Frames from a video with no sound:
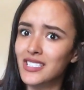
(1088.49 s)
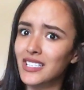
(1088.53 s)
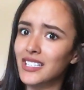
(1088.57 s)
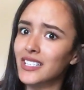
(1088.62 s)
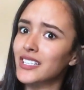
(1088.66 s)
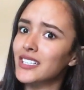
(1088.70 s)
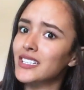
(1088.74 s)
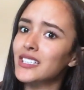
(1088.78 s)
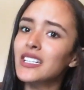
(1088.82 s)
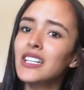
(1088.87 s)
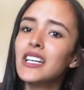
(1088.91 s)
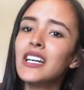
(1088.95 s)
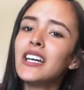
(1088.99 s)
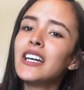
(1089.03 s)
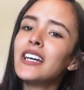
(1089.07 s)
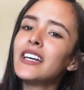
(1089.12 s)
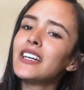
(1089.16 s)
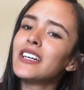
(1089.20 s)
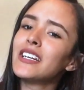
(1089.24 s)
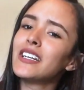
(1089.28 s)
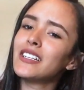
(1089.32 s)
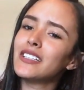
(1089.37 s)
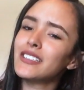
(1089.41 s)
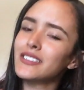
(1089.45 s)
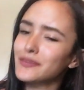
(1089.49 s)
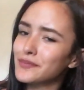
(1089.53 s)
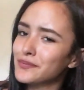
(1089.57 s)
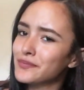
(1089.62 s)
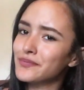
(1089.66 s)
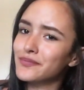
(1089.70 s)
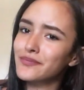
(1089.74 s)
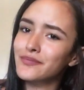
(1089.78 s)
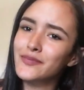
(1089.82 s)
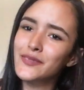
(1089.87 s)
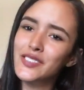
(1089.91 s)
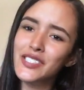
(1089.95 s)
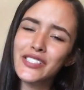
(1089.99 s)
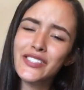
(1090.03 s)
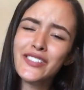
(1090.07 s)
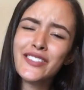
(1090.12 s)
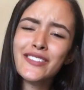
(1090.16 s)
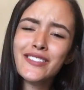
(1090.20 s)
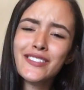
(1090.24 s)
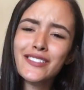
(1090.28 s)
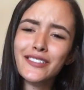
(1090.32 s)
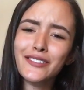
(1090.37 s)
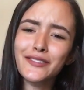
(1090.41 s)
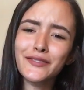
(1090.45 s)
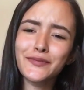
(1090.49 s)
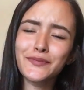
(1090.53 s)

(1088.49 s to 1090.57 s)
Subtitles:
Like, just,